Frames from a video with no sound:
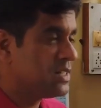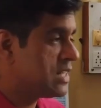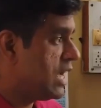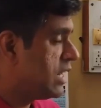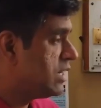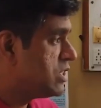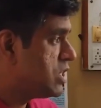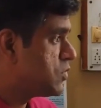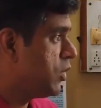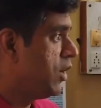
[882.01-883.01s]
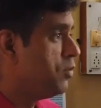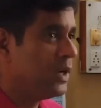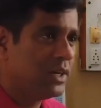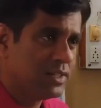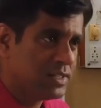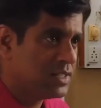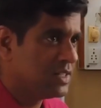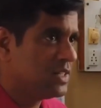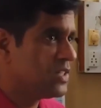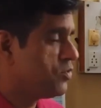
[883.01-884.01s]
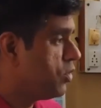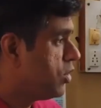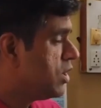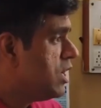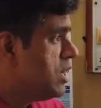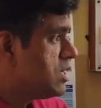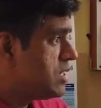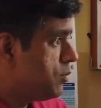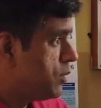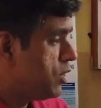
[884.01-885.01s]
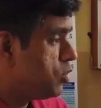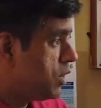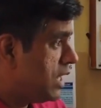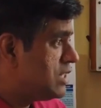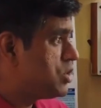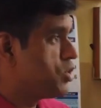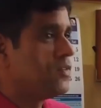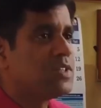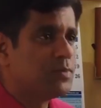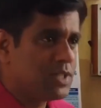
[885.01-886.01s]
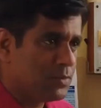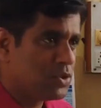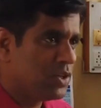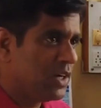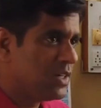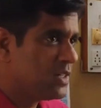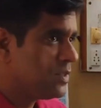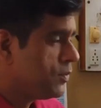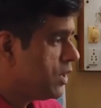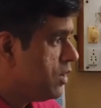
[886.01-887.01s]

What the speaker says: It is carrying the genes for heavy metal resistance, for some utilization of some substrates,